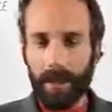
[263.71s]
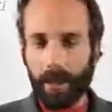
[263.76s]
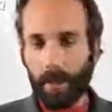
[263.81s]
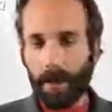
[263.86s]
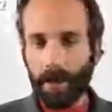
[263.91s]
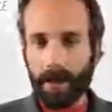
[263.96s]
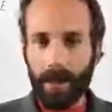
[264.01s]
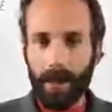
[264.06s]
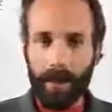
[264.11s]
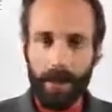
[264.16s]
I
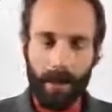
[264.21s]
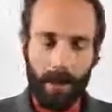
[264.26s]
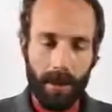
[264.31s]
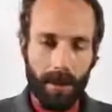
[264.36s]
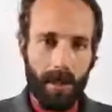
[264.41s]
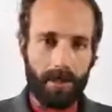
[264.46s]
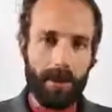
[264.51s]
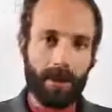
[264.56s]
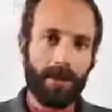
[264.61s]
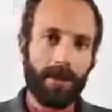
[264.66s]
mean, you
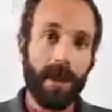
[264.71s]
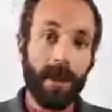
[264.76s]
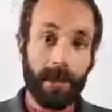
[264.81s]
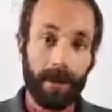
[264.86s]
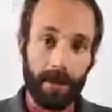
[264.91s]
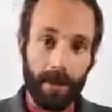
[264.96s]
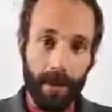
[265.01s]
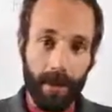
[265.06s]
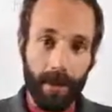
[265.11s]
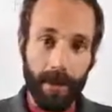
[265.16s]
also have to
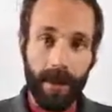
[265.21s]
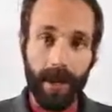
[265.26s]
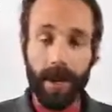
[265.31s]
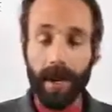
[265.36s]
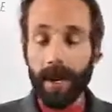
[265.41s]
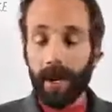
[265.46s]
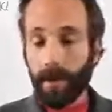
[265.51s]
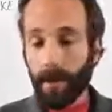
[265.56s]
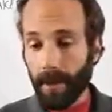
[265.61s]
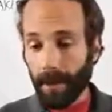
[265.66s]
factor in
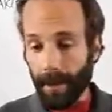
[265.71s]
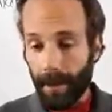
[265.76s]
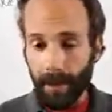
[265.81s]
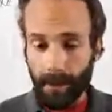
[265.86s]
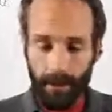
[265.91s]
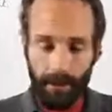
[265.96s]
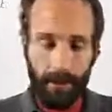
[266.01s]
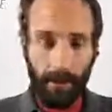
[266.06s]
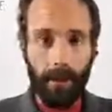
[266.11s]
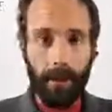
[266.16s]
time and
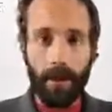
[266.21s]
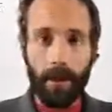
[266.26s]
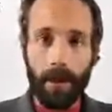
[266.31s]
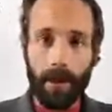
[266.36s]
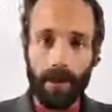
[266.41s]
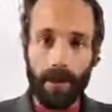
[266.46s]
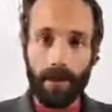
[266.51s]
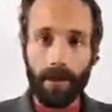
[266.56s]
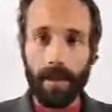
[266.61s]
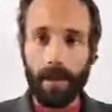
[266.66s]
how far
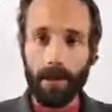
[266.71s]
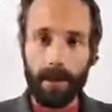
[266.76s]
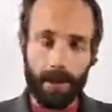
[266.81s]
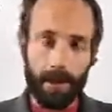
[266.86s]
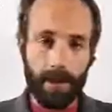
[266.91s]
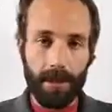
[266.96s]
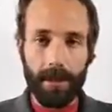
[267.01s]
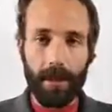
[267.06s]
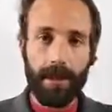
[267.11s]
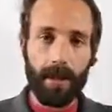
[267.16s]
apart the
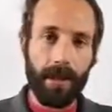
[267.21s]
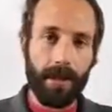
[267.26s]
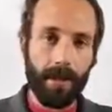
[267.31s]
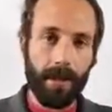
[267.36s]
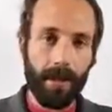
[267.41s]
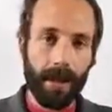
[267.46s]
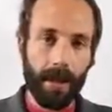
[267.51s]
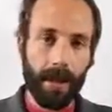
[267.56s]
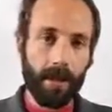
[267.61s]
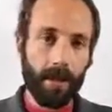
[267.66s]
temperatures are and
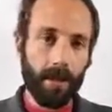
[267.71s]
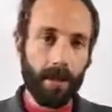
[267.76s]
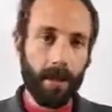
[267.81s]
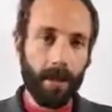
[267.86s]
everything else,